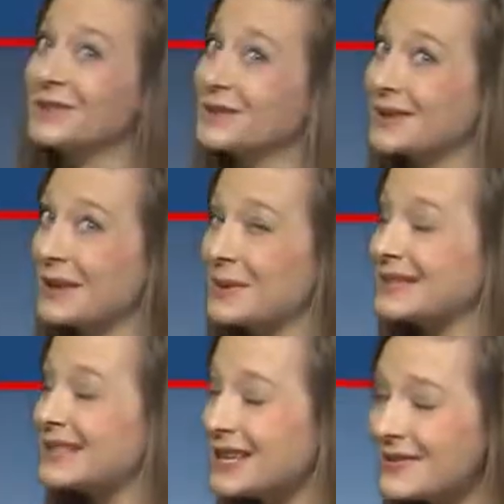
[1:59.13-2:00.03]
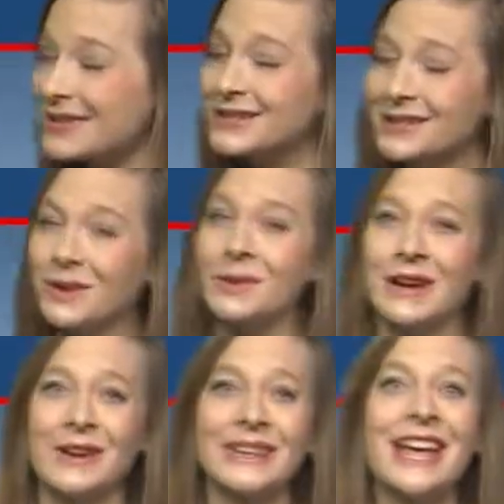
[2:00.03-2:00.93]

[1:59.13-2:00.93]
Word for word: Those light winds even stick around